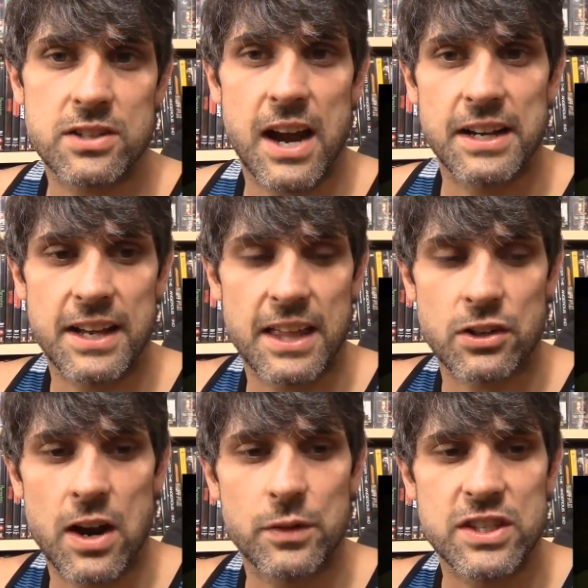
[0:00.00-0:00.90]
tie
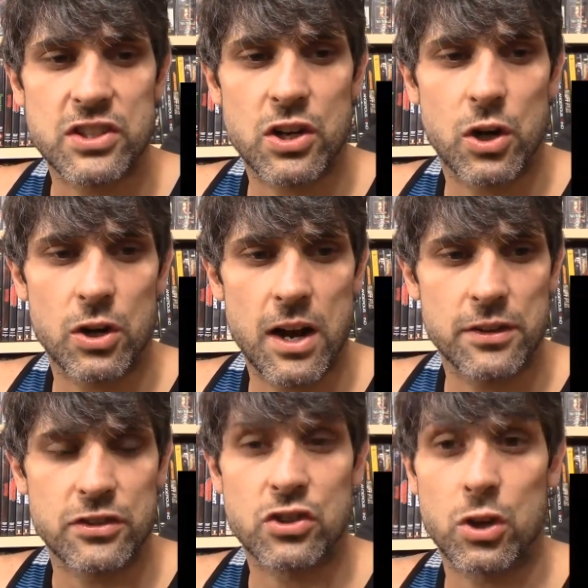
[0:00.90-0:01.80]
together, how these how
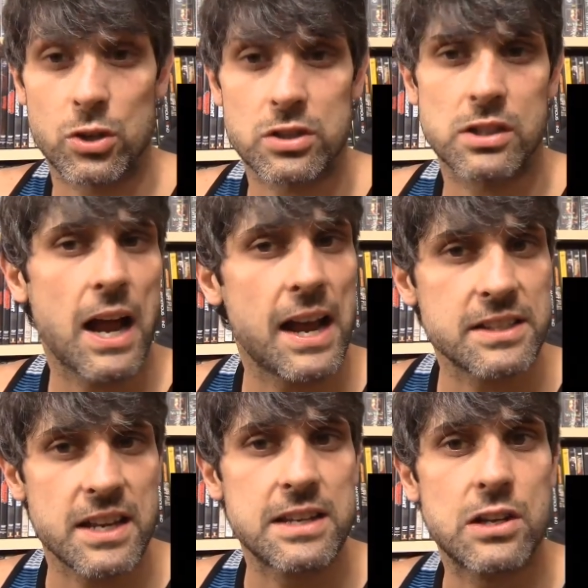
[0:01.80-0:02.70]
this curse
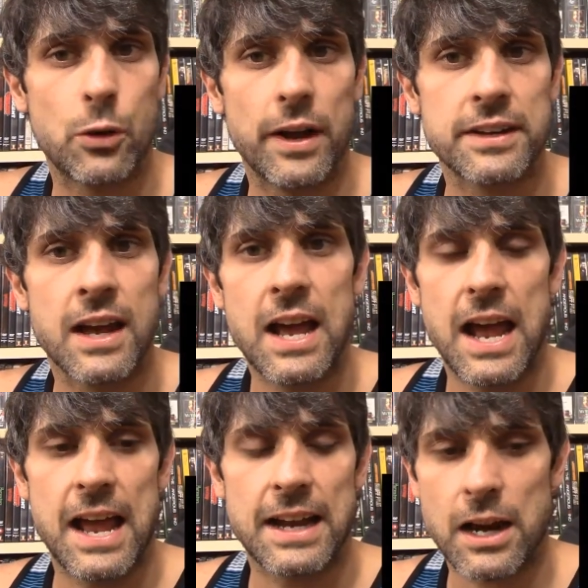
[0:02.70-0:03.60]
ties into it,
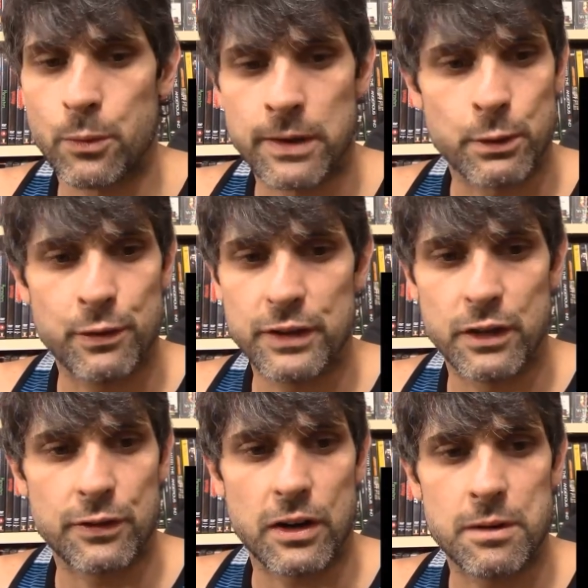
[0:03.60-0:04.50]
and I don't want to
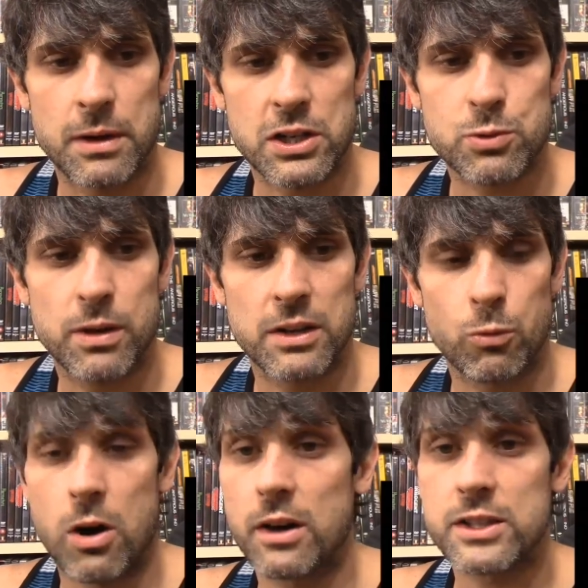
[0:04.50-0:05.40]
reveal very much, but
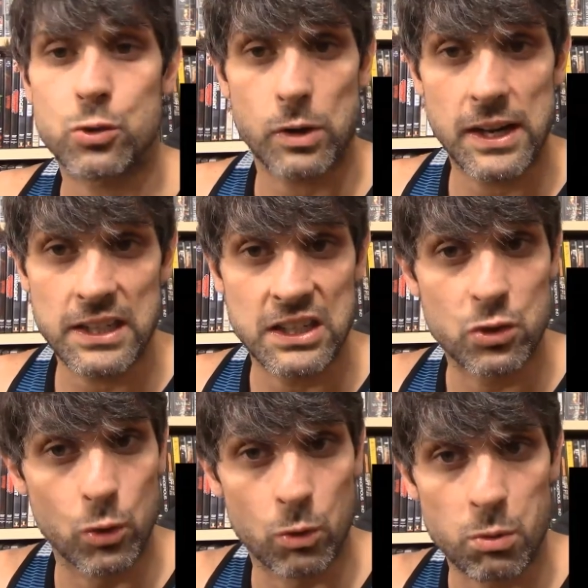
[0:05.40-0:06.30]
Wong is great in
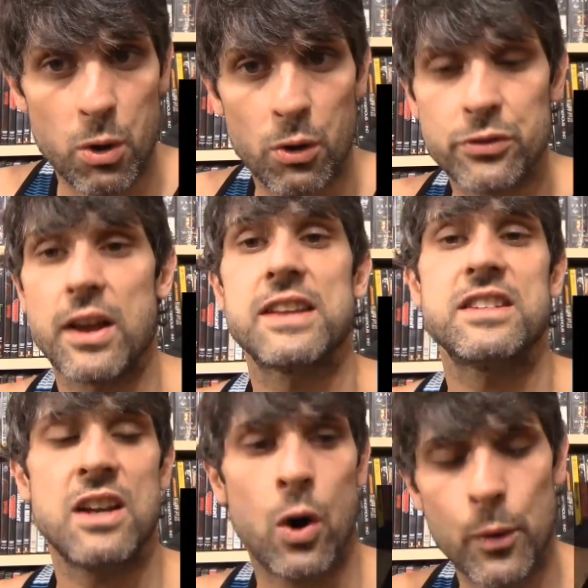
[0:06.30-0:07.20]
dual roles as
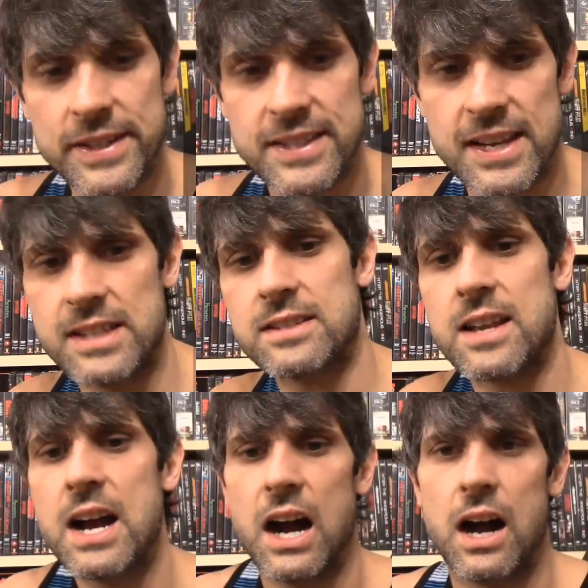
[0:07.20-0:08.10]
he always is,
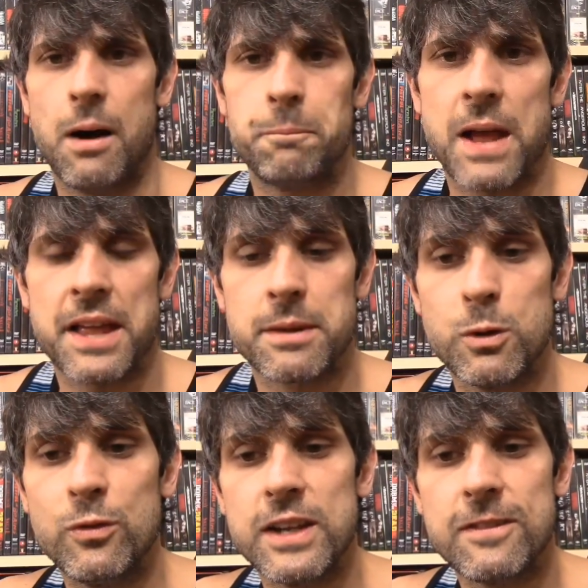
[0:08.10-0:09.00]
um, and the
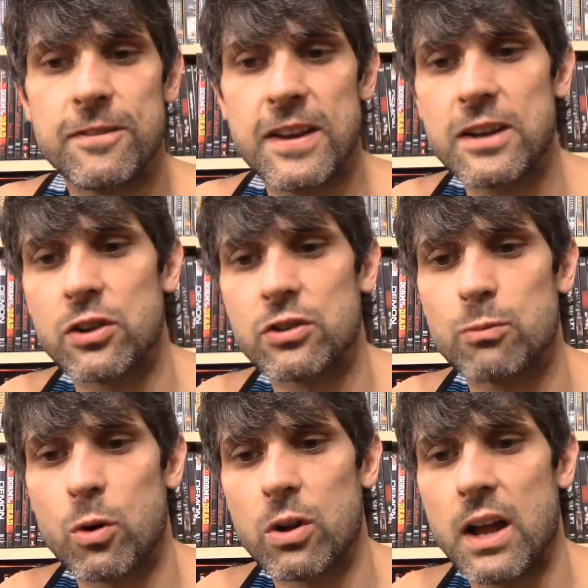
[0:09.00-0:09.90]
movie feels
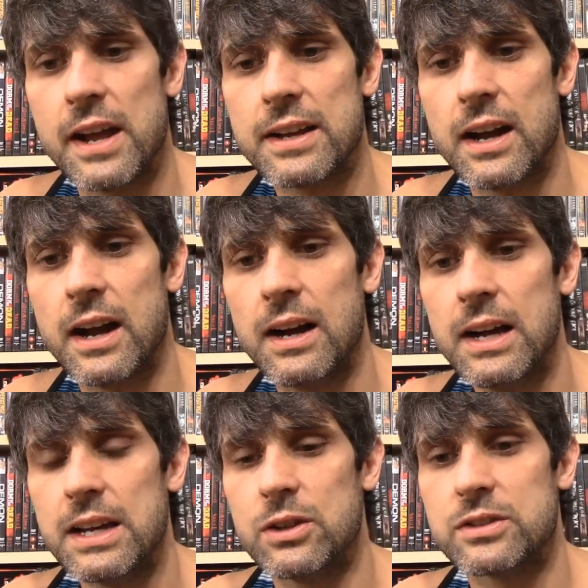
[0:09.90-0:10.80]
more like uh,
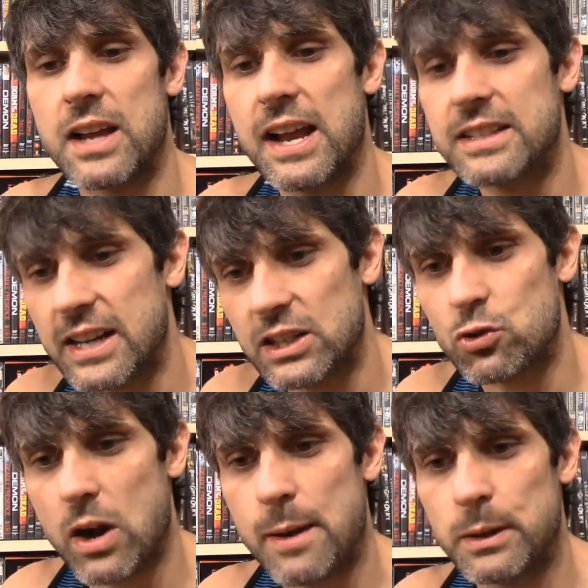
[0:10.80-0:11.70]
you know science kind of
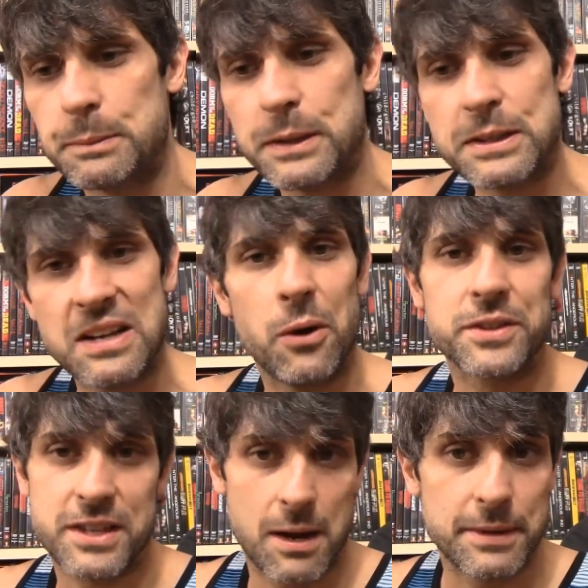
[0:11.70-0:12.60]
drama, but you know
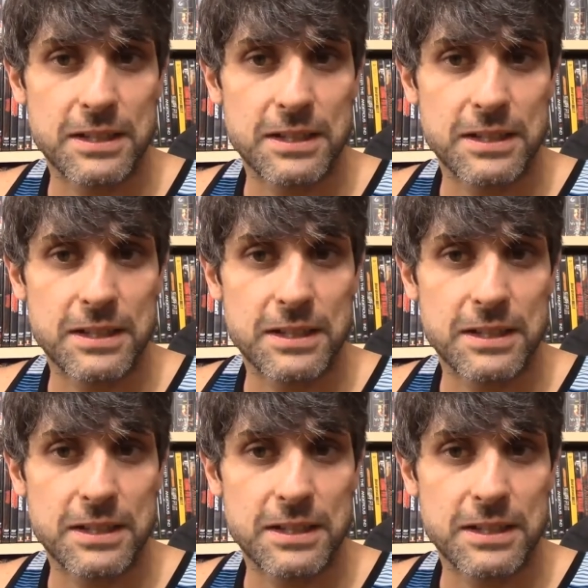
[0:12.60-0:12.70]
it's coming.